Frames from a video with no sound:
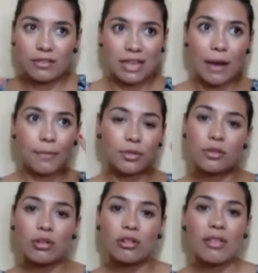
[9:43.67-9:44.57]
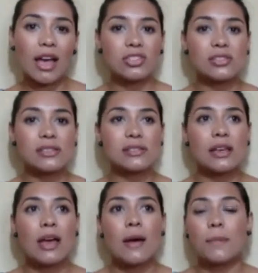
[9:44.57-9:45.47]
depth to your lashes,
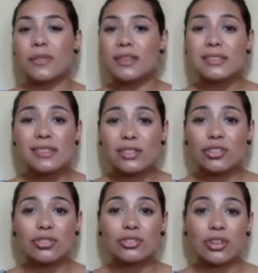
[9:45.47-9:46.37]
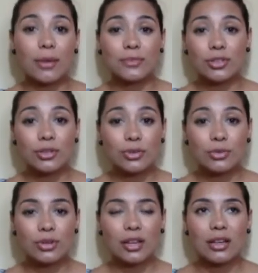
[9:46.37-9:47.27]
but this is a good job
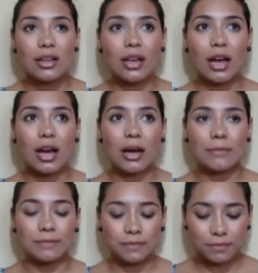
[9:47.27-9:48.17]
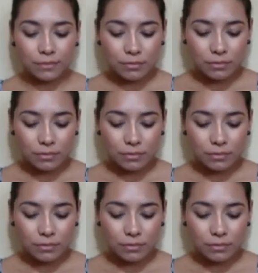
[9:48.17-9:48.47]
too. Um,